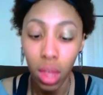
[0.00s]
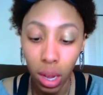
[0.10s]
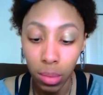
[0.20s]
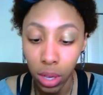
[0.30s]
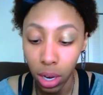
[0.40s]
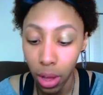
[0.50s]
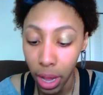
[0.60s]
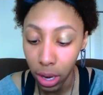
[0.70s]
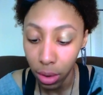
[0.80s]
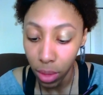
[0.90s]
And I'm just gonna go
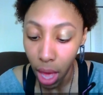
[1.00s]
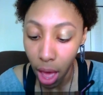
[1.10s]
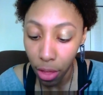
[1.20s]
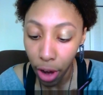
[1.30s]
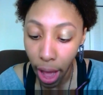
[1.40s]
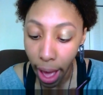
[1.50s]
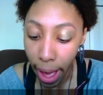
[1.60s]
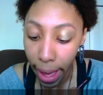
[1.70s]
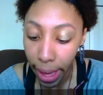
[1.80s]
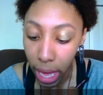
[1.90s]
ahead and do the other
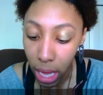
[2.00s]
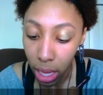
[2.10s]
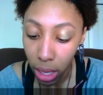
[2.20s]
eye.